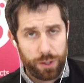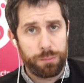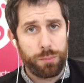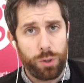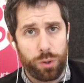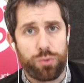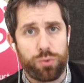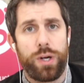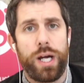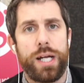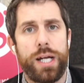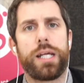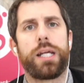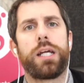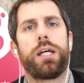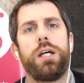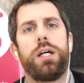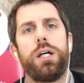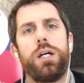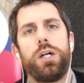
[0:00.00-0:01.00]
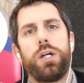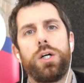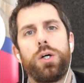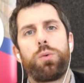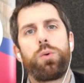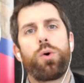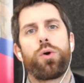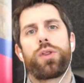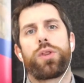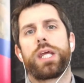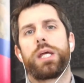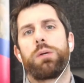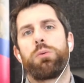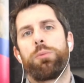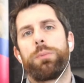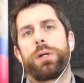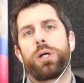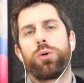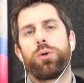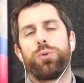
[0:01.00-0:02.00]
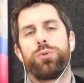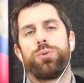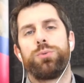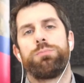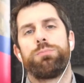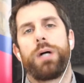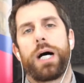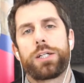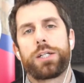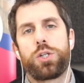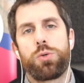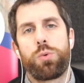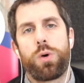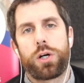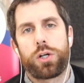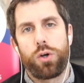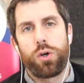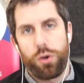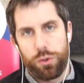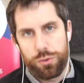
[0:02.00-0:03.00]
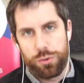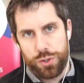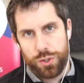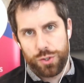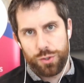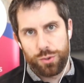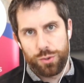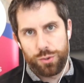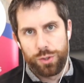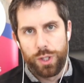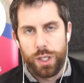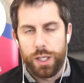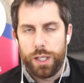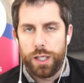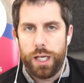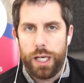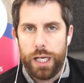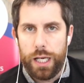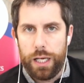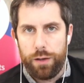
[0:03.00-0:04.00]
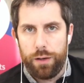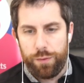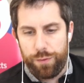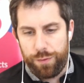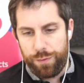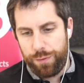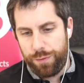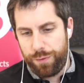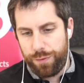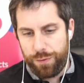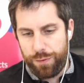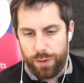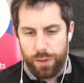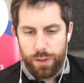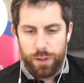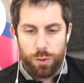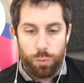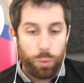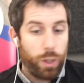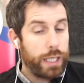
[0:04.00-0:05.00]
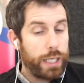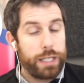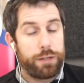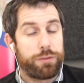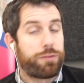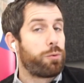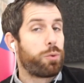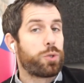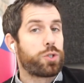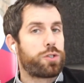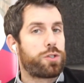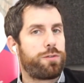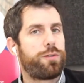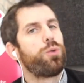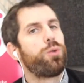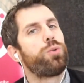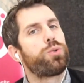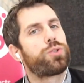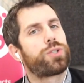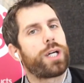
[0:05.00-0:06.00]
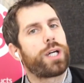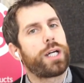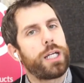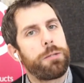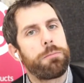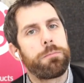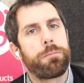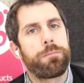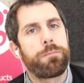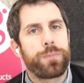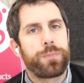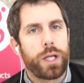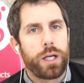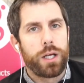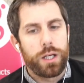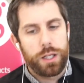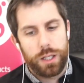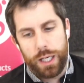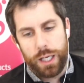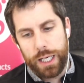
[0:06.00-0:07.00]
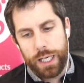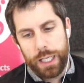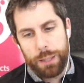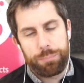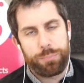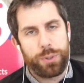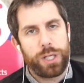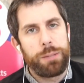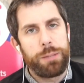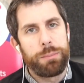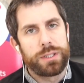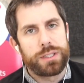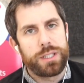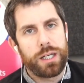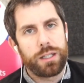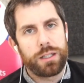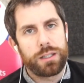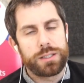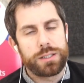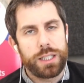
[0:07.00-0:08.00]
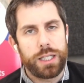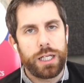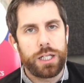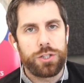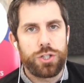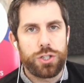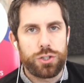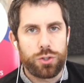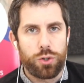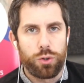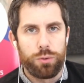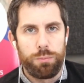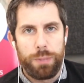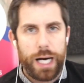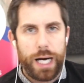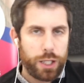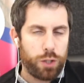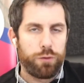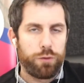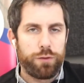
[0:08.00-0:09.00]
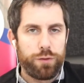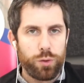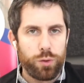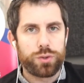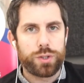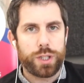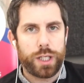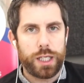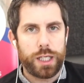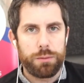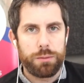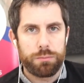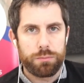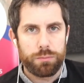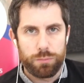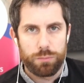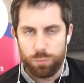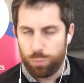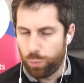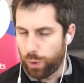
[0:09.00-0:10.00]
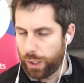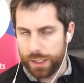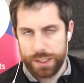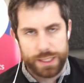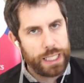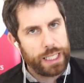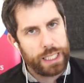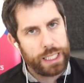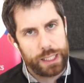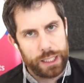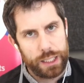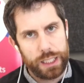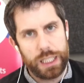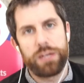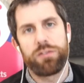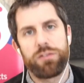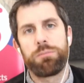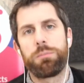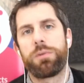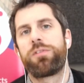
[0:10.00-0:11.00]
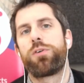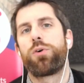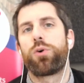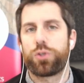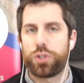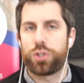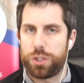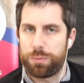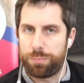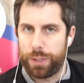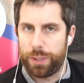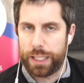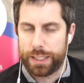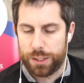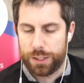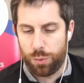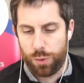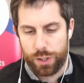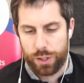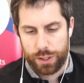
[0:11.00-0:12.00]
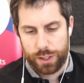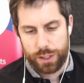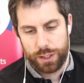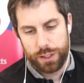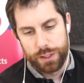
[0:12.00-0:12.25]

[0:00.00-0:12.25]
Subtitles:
already what they will be going back to work on. So if wife was full-time pre-maternity and she's going back on full-time, we can take that even before she's back to work.